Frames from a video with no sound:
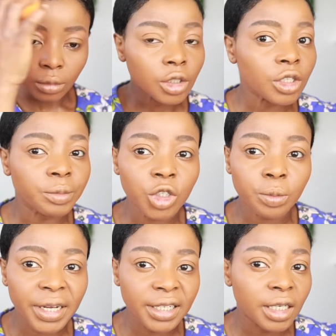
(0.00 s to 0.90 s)
I'm just
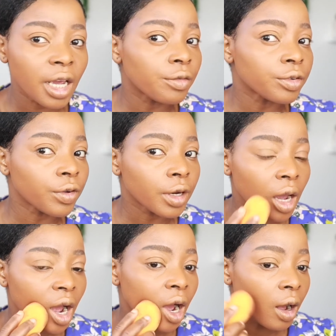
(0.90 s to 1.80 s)
blending everything
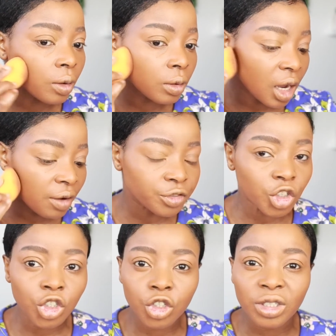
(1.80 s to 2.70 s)
out. I've
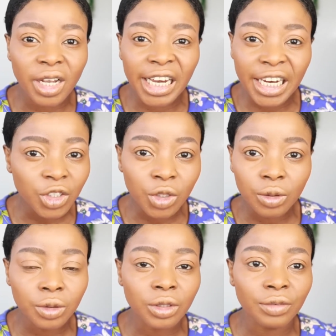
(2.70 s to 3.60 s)
just used a
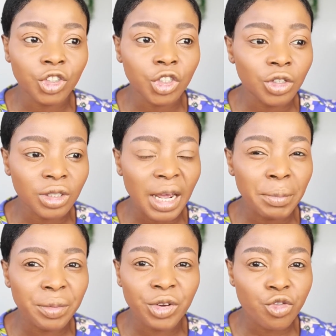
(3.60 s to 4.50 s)
little, so I've just used like
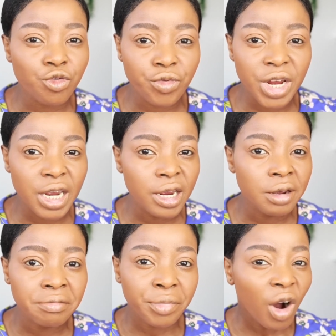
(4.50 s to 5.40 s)
maybe 3
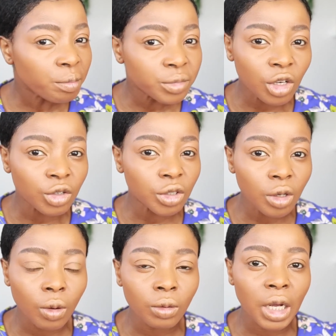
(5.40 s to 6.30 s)
pumps or
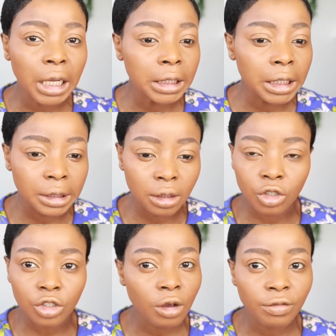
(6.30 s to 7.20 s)
so, and it's
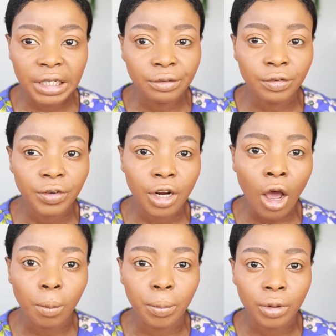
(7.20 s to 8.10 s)
just covered everything
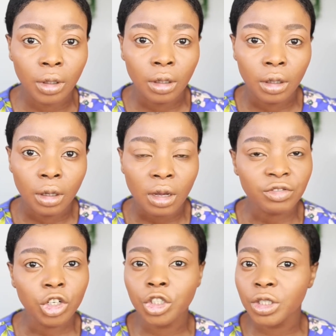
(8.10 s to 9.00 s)
up. I've
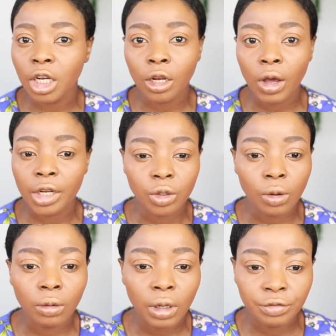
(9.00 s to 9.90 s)
not used a lot at
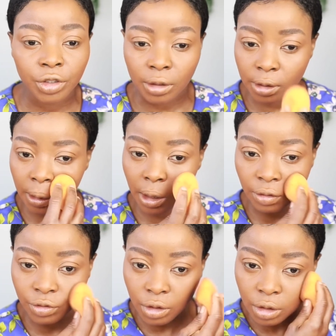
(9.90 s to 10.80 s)
all. I've used
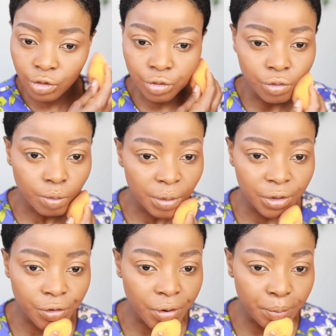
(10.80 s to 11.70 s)
maybe
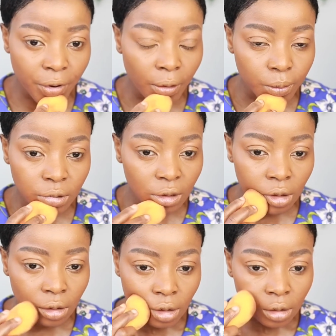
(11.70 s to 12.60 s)
3 pumps.
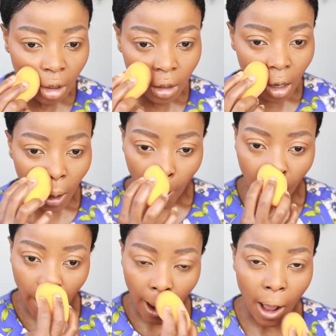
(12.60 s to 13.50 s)

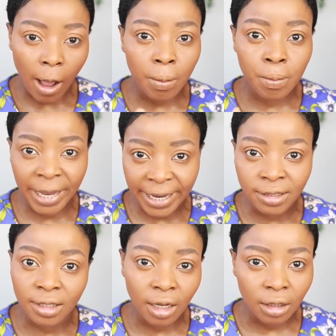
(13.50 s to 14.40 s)

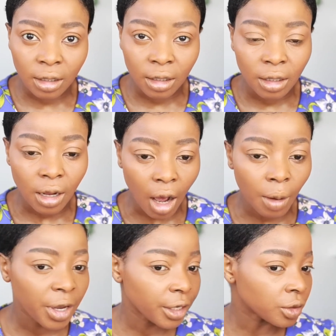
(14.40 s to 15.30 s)
Amazing,
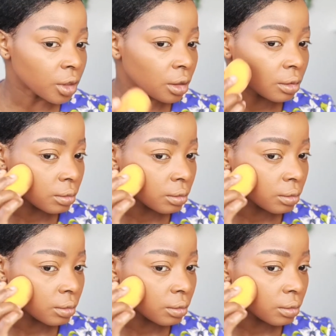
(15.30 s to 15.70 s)
amazing.